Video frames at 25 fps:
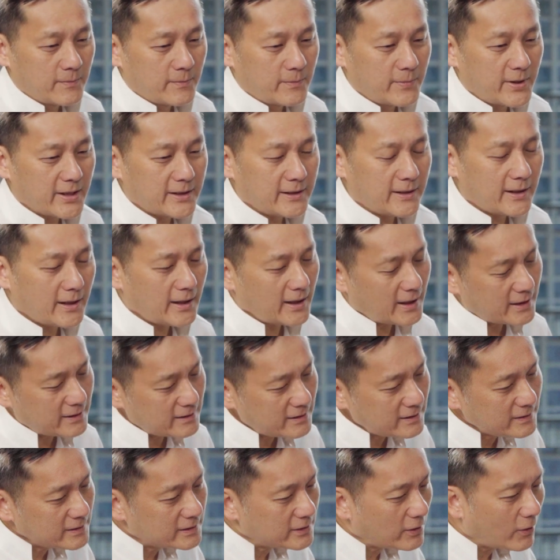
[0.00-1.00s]
But I
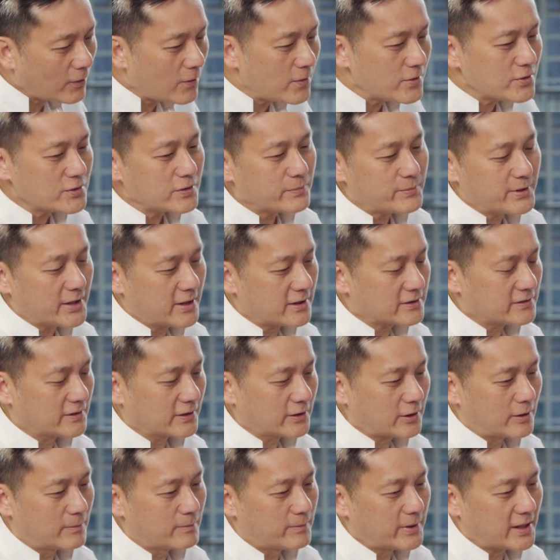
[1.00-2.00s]
think also because of
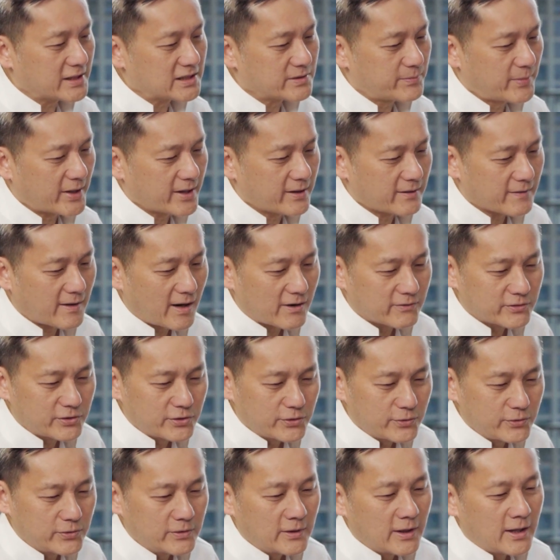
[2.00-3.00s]
the complex background,
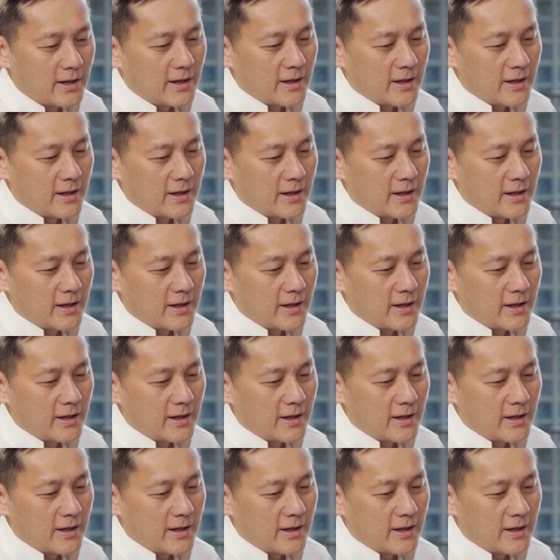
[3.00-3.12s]
you